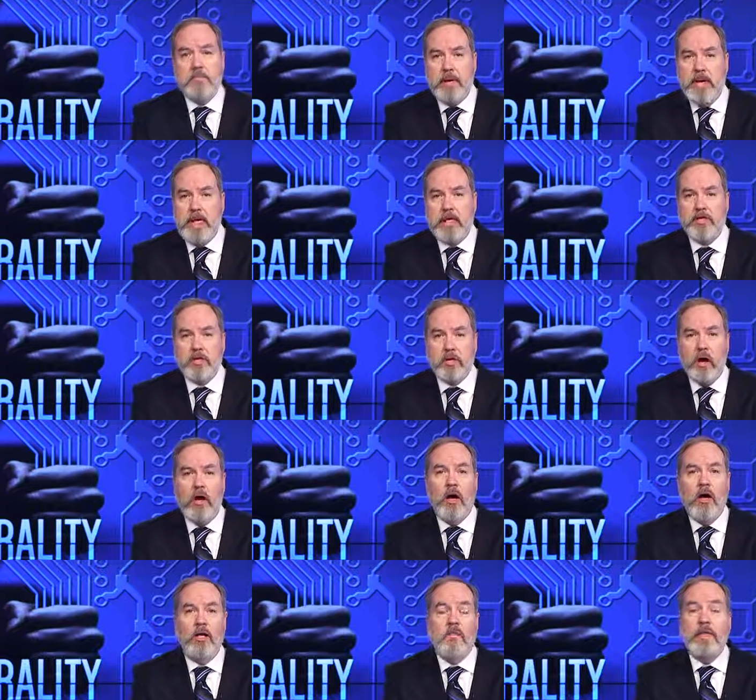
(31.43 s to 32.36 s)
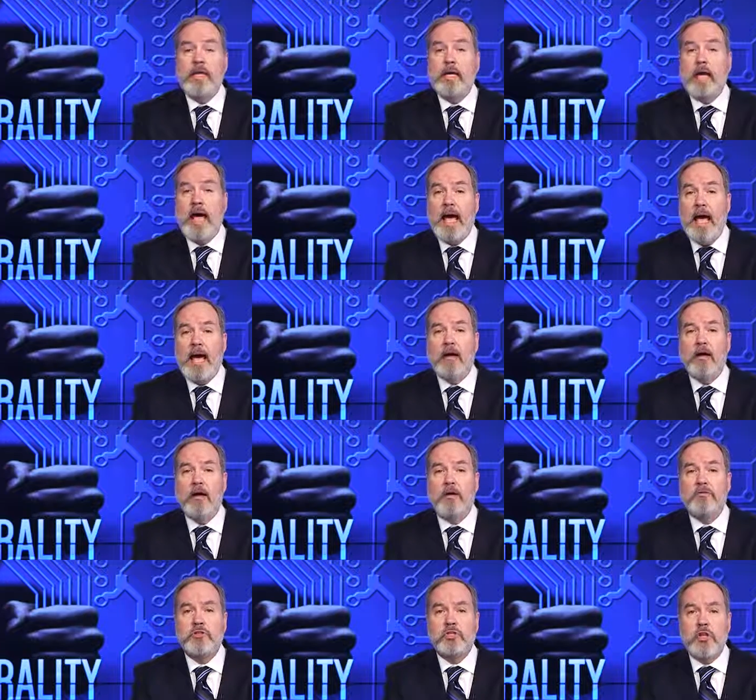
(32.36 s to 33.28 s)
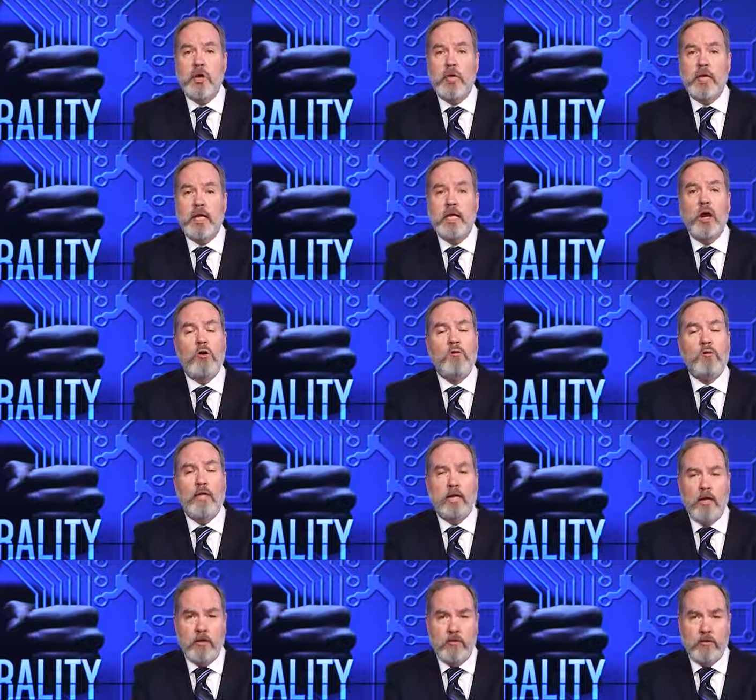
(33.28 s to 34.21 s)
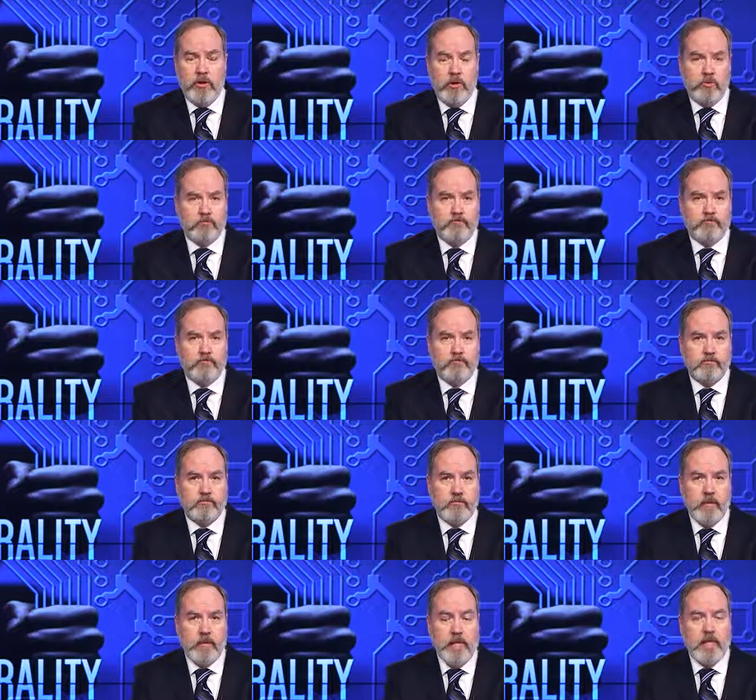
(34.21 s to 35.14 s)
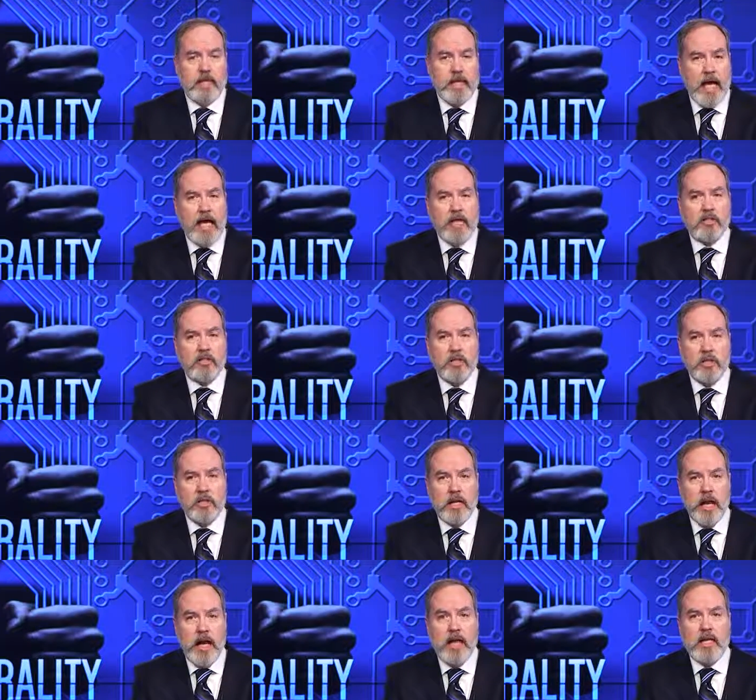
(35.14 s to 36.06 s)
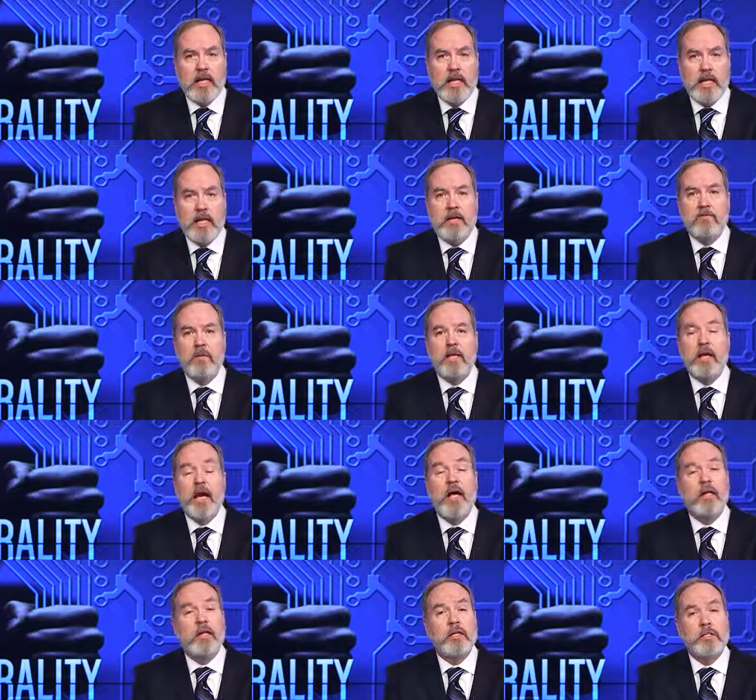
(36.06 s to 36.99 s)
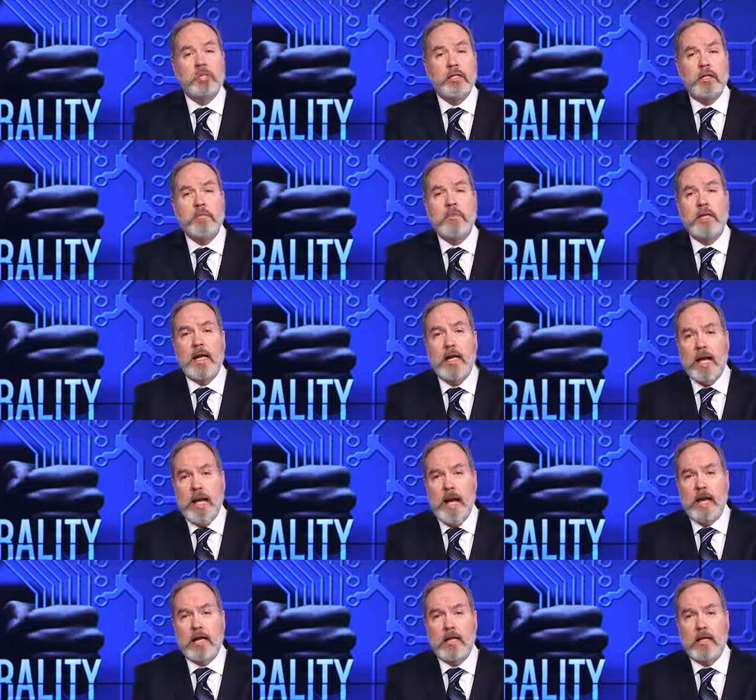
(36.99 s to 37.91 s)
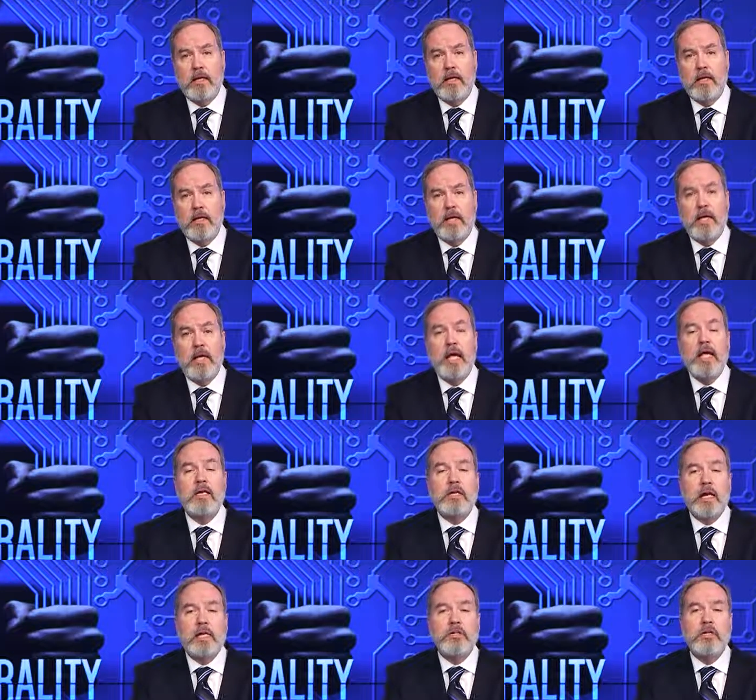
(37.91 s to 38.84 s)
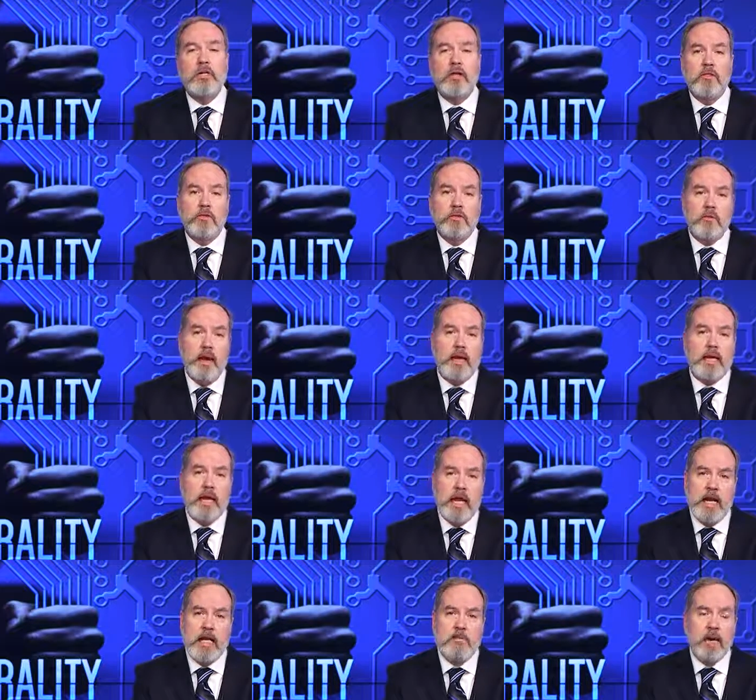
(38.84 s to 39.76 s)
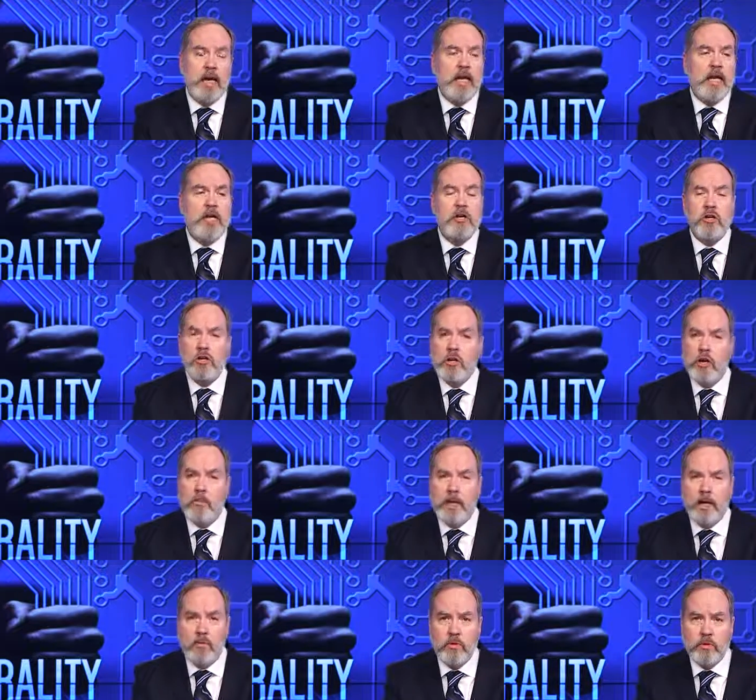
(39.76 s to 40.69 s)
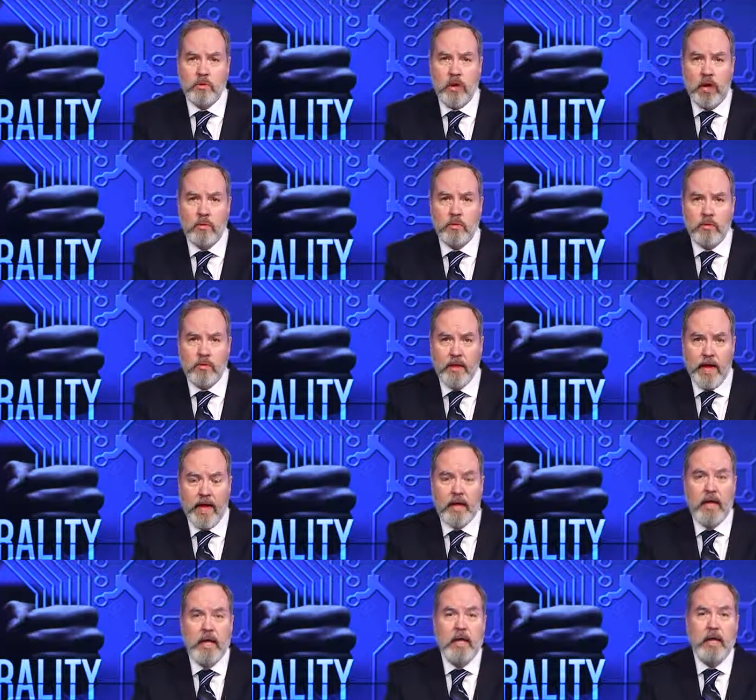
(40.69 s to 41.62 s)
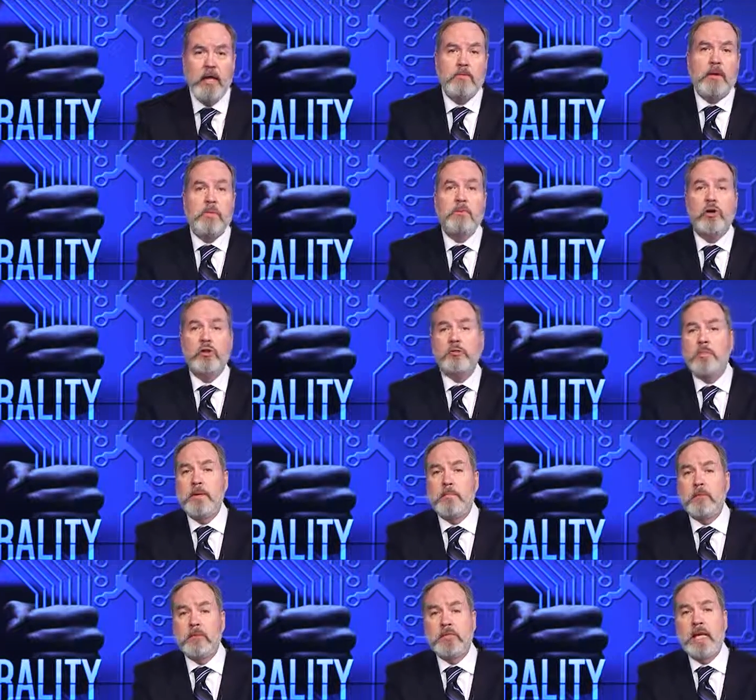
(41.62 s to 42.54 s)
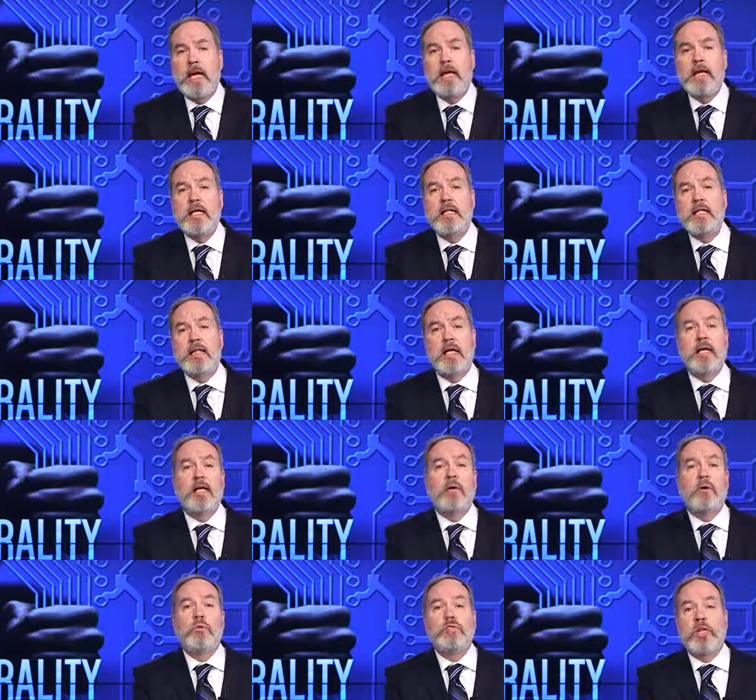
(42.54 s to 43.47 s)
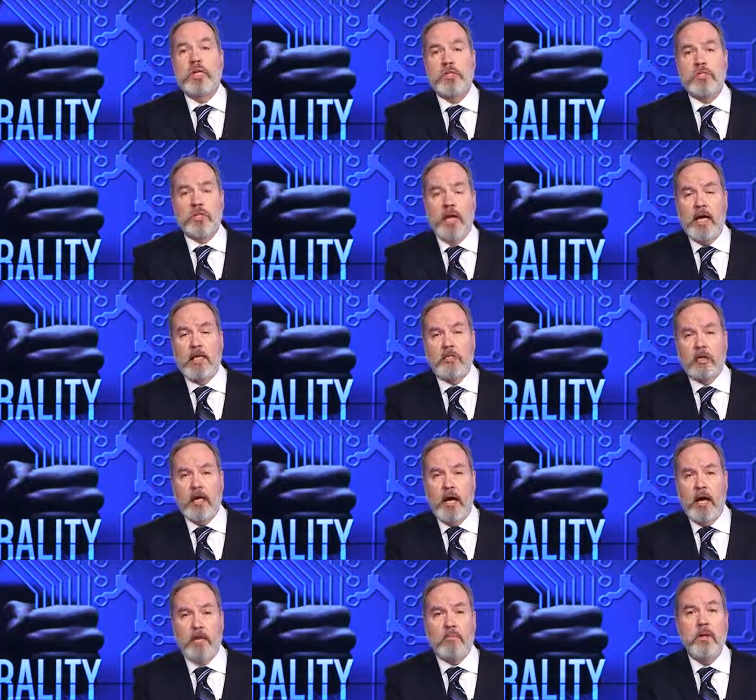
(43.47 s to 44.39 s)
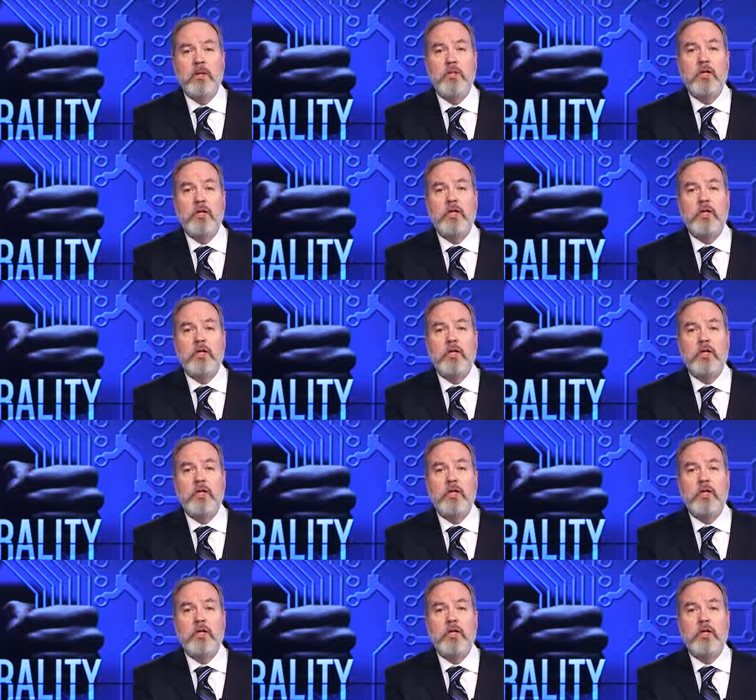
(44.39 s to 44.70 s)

based on the hack of Sony over the interview. That's not even a legitimate hack. It doesn't threaten anybody. Nobody was harmed with that. But most people say that it was an inside job.